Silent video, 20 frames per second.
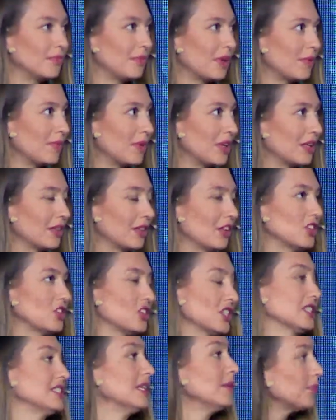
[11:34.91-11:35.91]
maybe
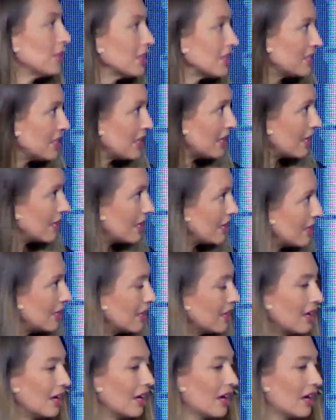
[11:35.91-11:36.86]
launch a separate chain